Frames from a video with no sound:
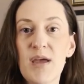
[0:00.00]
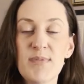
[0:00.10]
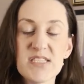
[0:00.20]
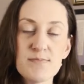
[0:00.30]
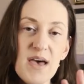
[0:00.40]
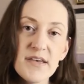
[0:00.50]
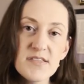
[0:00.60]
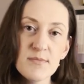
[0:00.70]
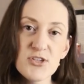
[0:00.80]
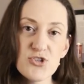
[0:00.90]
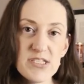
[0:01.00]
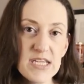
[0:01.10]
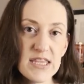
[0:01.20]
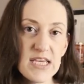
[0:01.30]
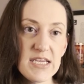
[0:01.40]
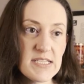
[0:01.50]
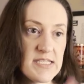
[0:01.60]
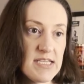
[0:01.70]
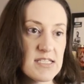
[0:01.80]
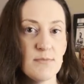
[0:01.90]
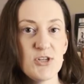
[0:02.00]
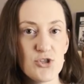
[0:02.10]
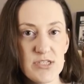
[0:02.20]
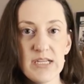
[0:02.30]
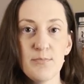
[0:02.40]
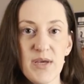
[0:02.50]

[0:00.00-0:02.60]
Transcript: Maybe smell some interesting things, see some interesting